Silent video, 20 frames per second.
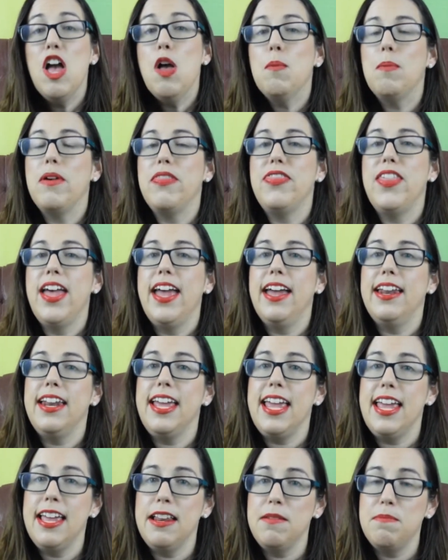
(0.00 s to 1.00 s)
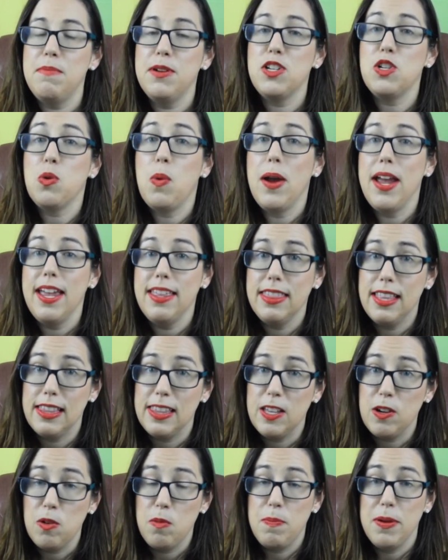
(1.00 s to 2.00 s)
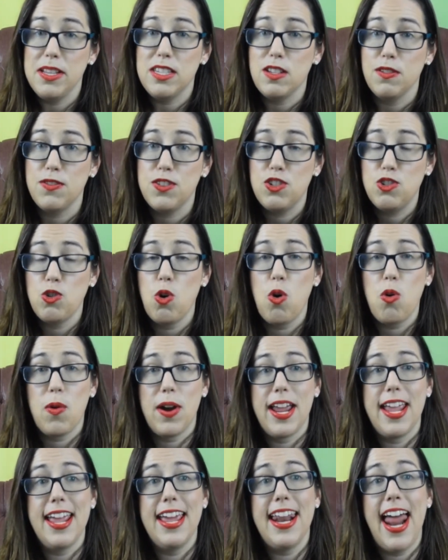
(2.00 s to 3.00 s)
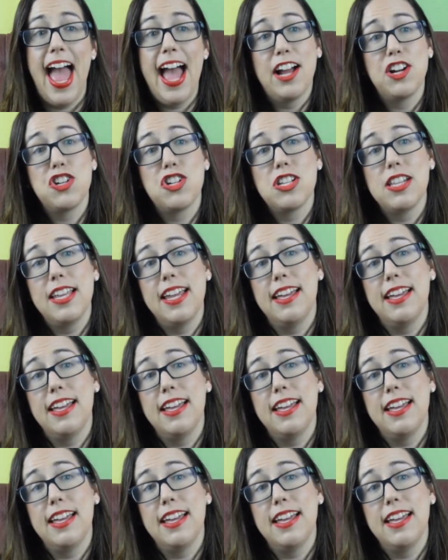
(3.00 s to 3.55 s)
but then in between the little bits of story, it actually